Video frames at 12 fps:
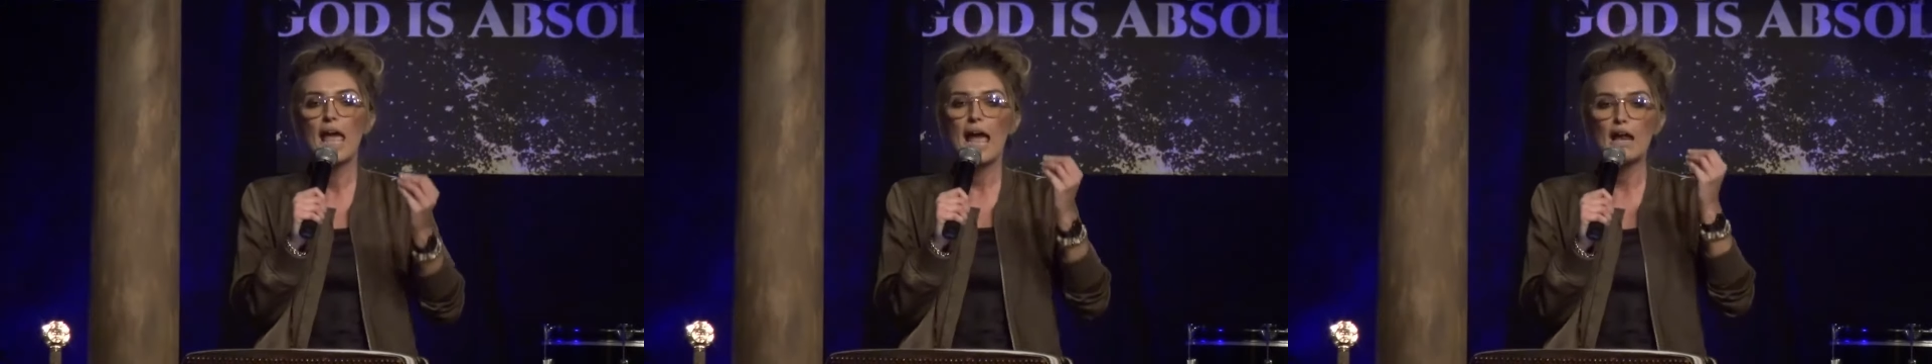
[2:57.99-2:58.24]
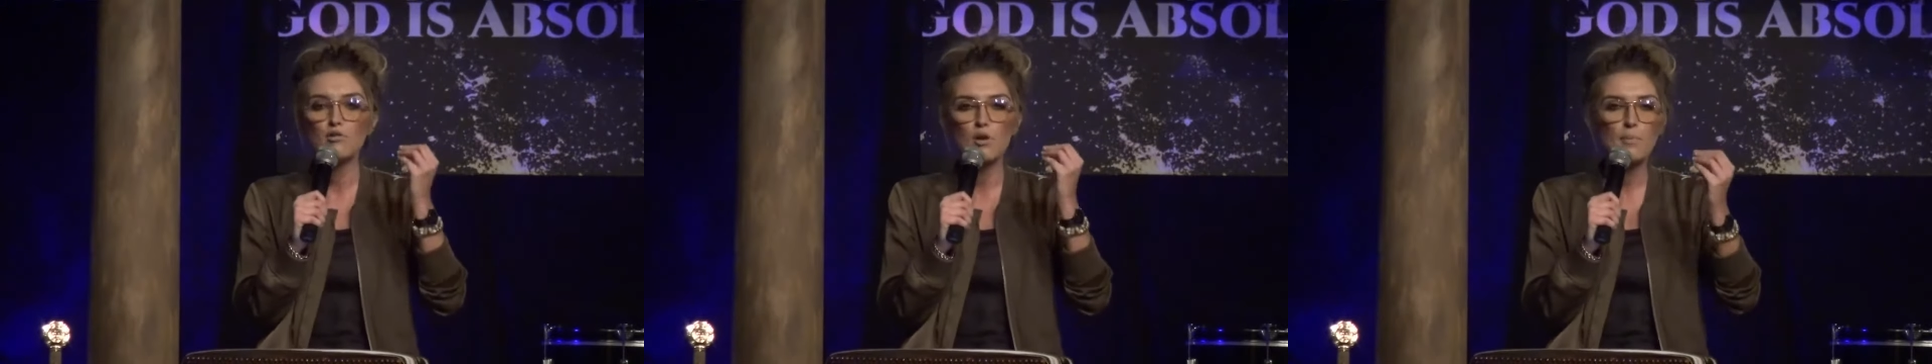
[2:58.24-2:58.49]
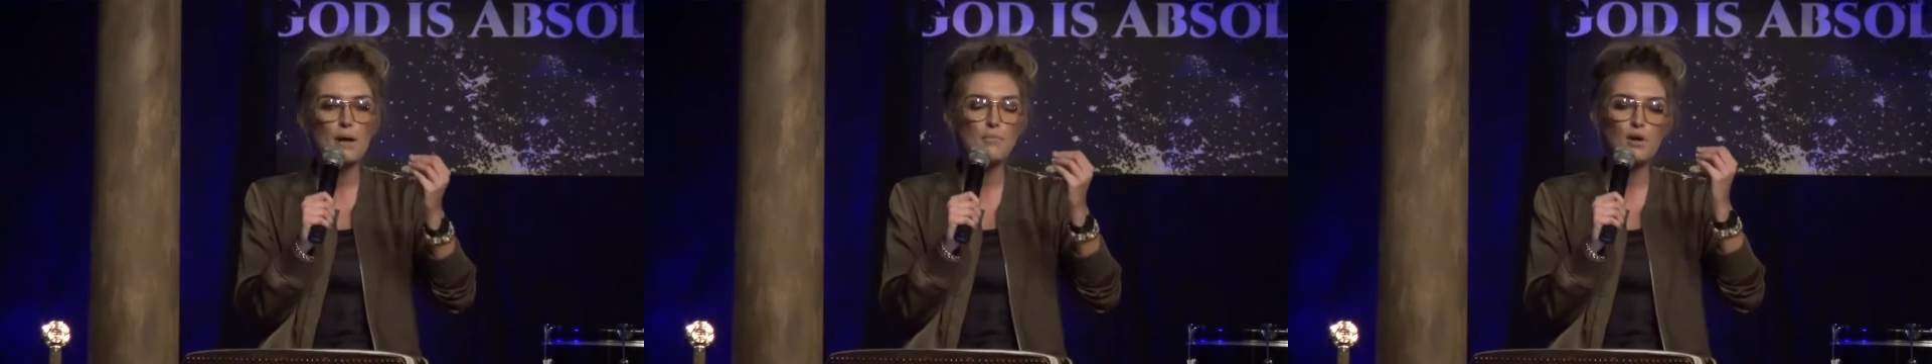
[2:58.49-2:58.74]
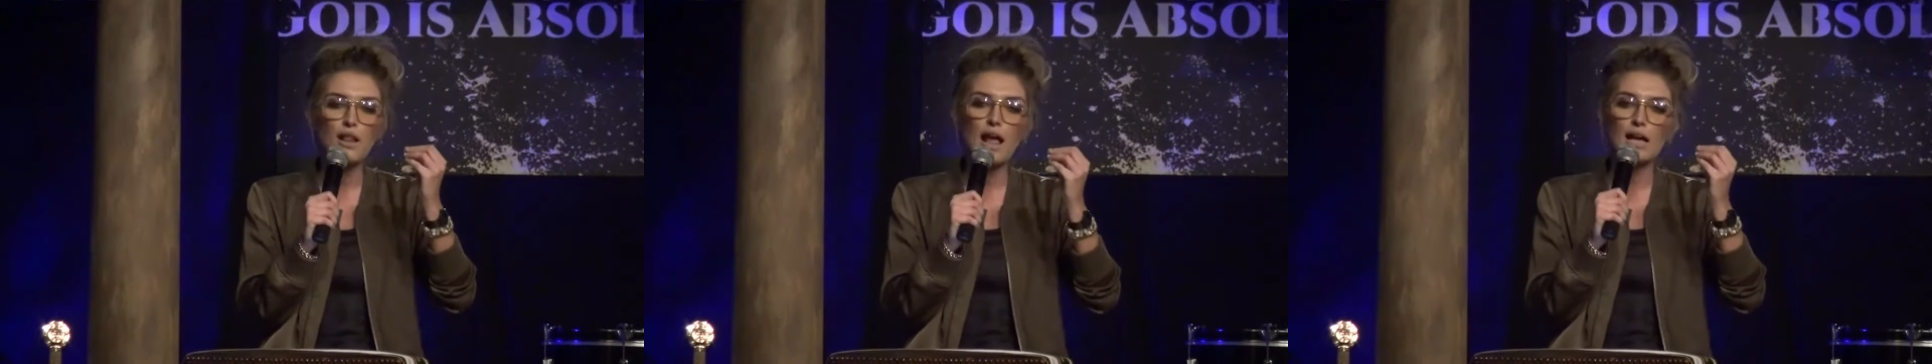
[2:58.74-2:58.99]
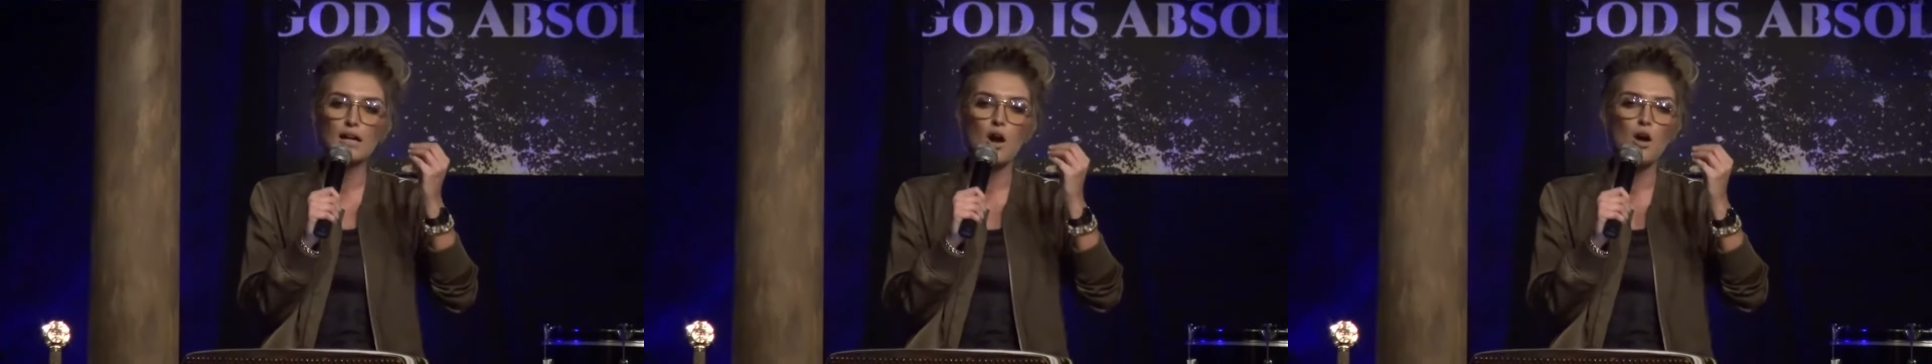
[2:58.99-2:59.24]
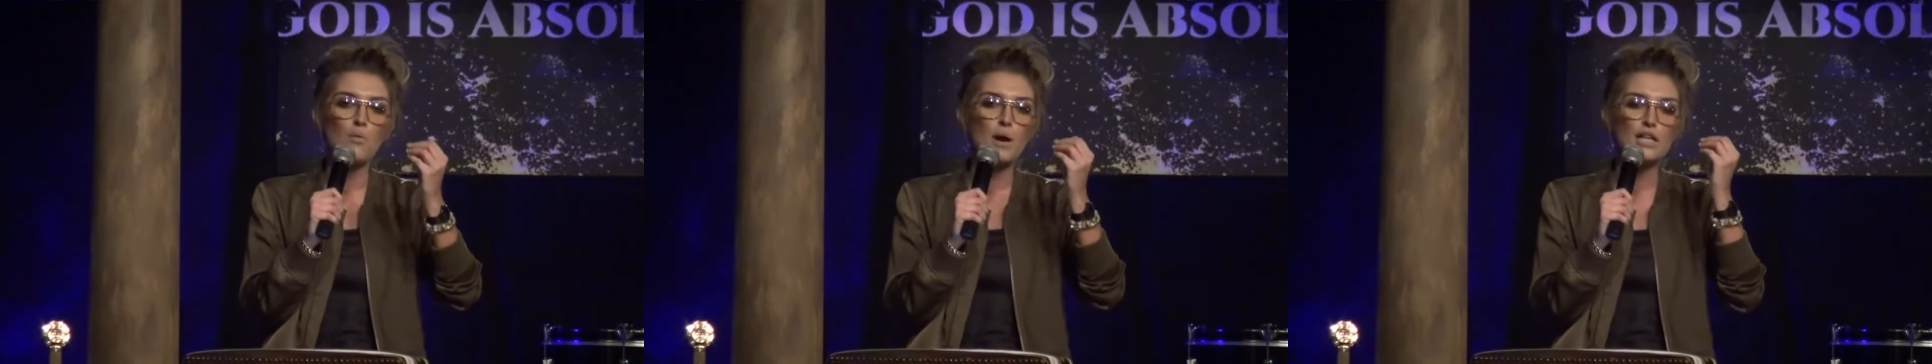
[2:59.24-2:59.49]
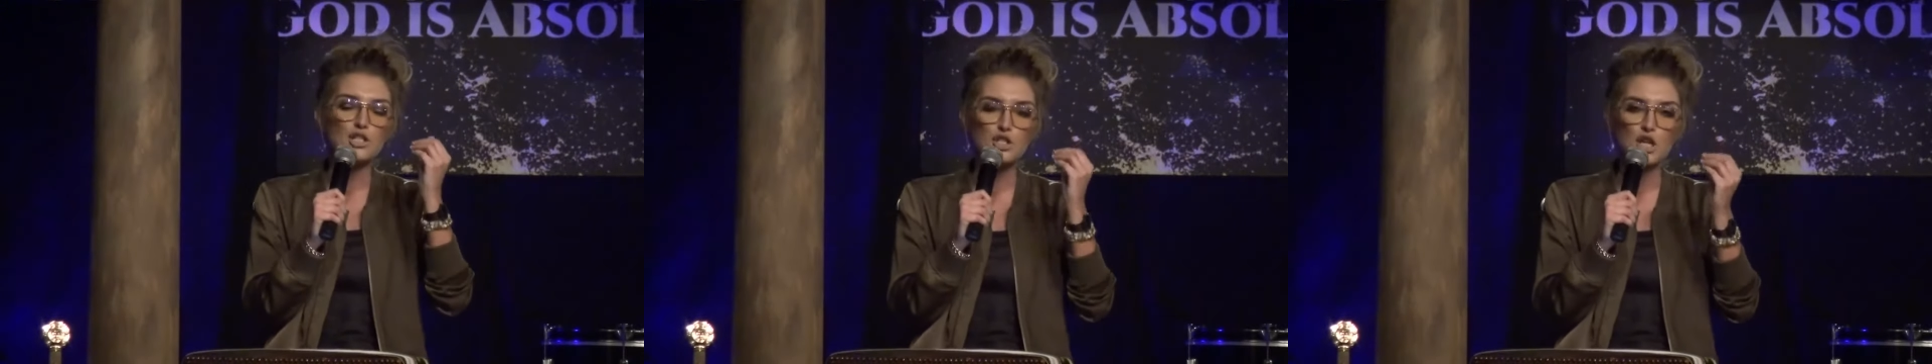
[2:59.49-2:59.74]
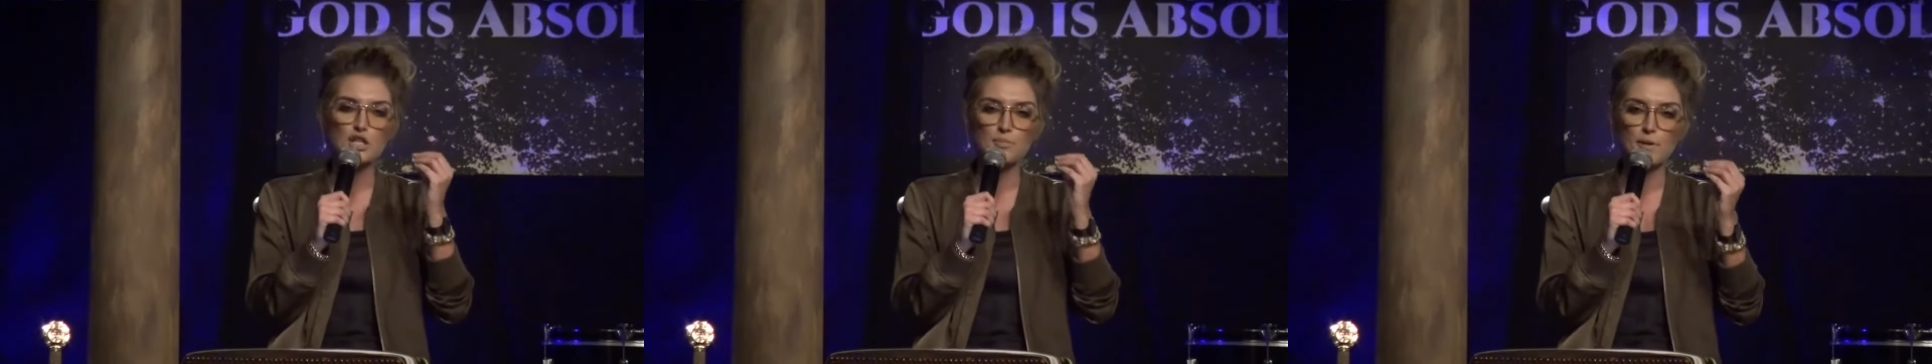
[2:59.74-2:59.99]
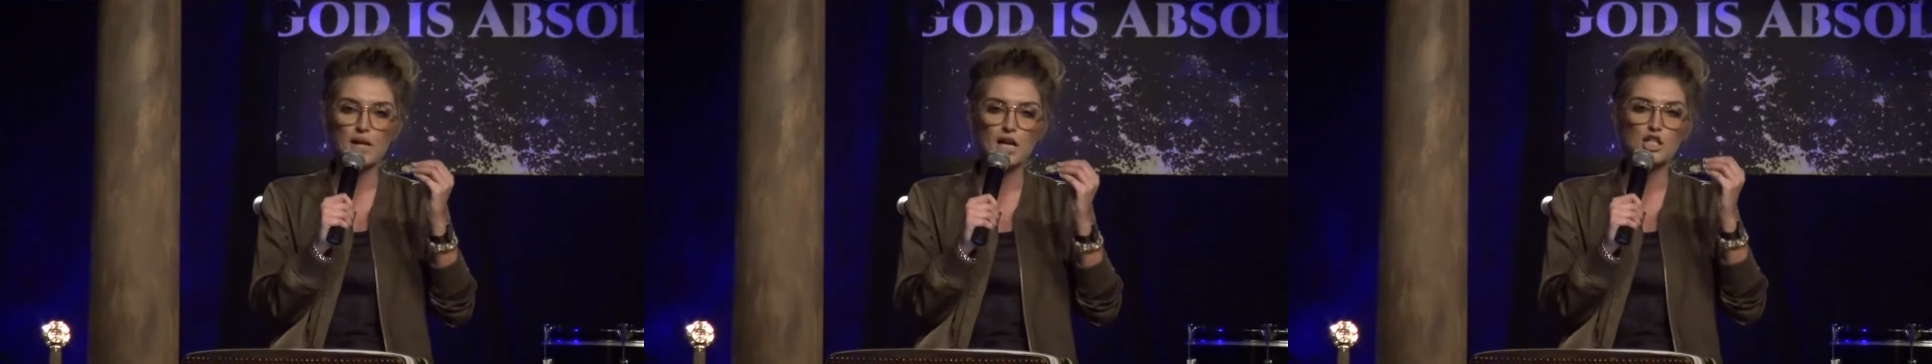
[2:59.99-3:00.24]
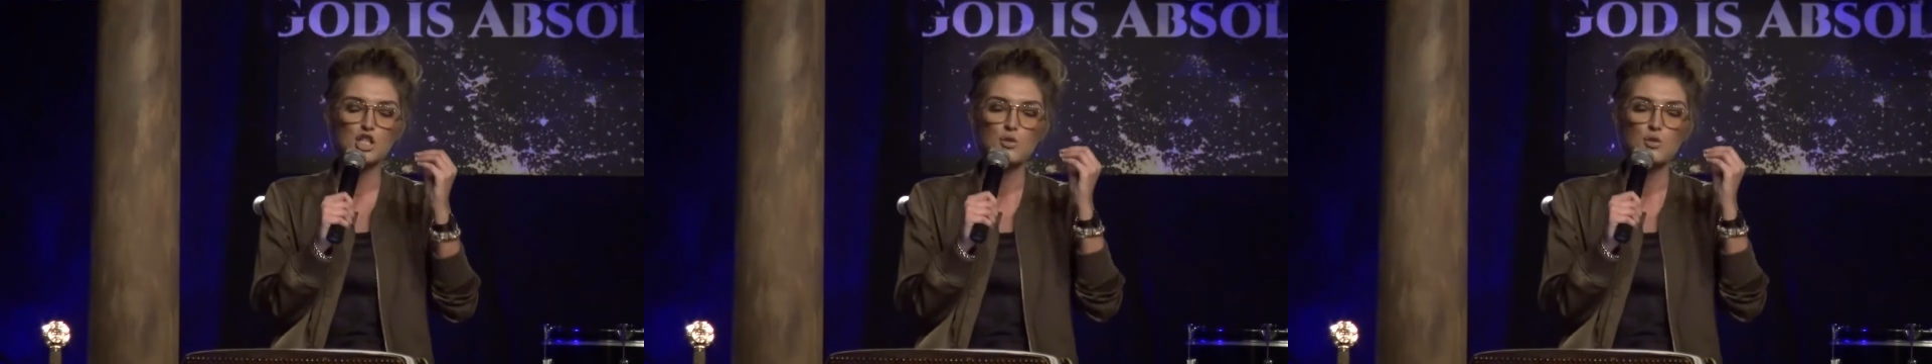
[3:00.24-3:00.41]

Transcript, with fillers: And remember, like always, just because